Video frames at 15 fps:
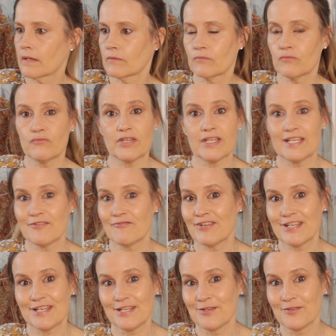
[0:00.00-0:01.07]
really,
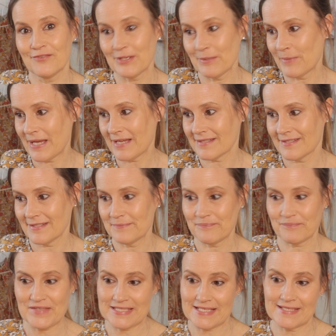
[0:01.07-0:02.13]
really lovely
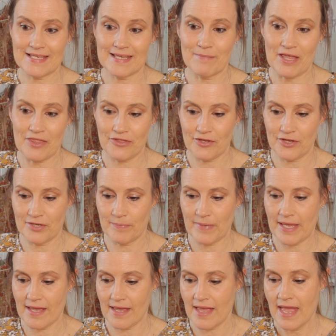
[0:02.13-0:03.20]
pattern, as I say, my third
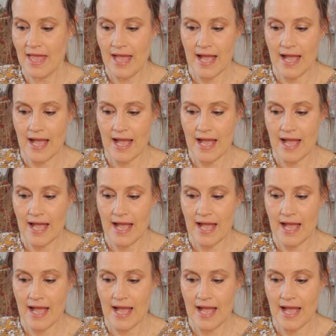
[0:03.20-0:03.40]
pair.